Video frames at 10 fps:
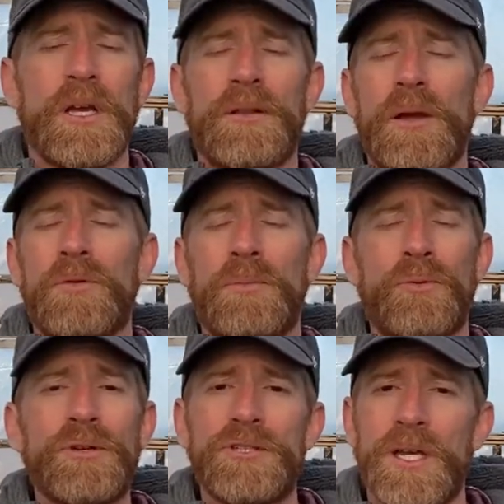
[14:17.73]
They would
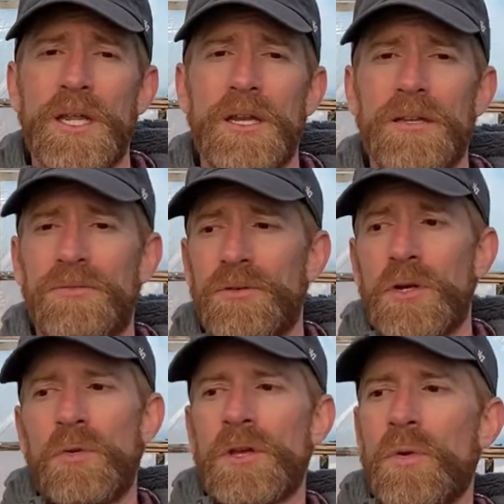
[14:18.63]
appreciate it. If you're
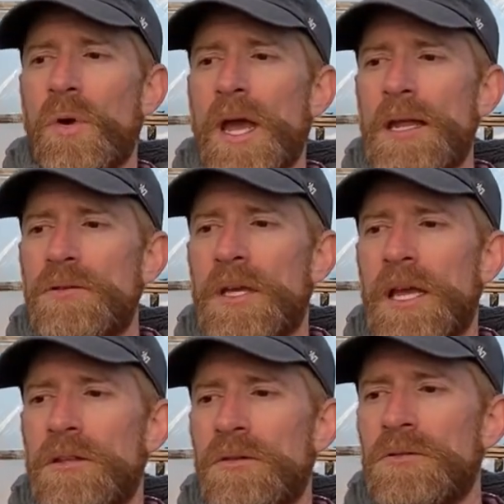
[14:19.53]
going away and you
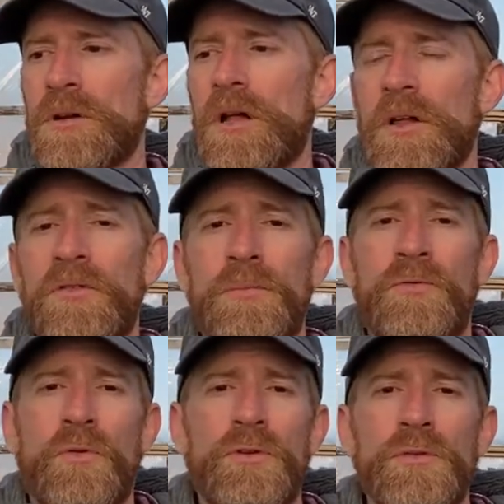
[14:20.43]
can't use all of it
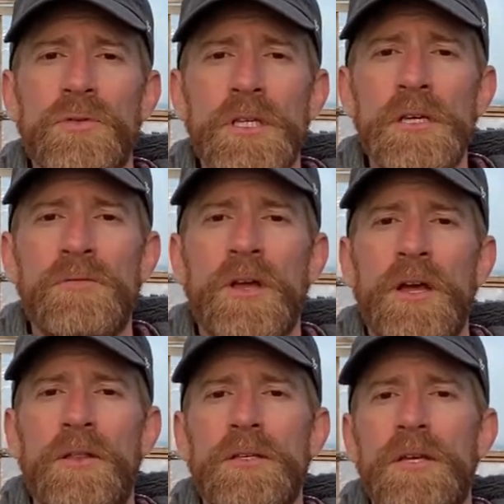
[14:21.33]
before you leave,
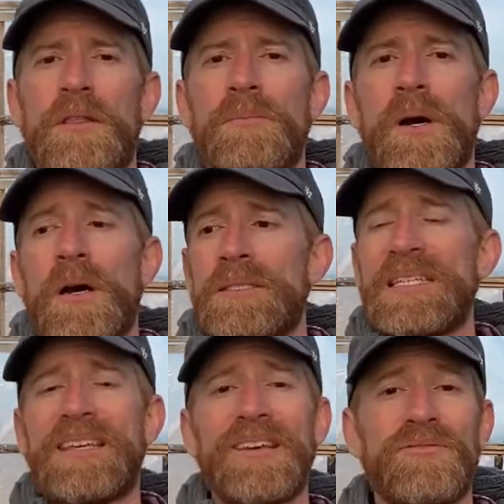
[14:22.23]
then get the box
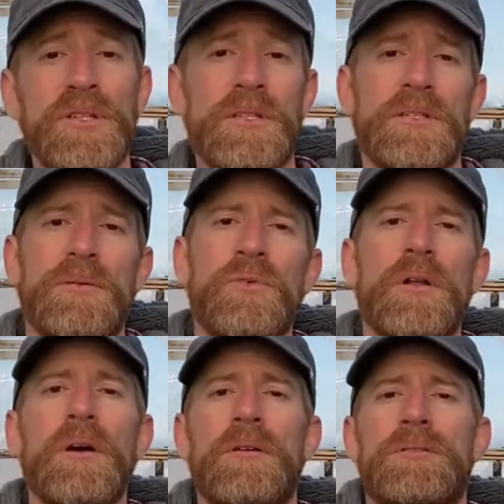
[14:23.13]
and gift it to someone
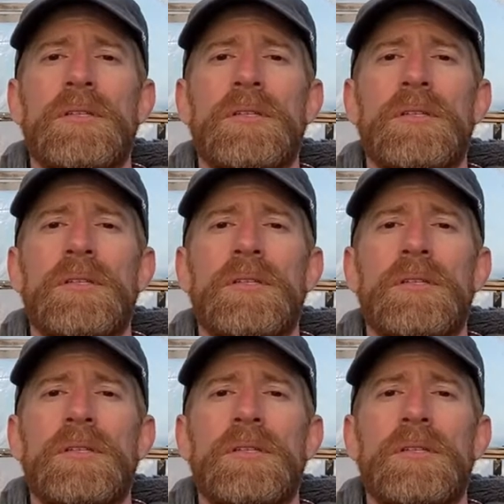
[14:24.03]
else.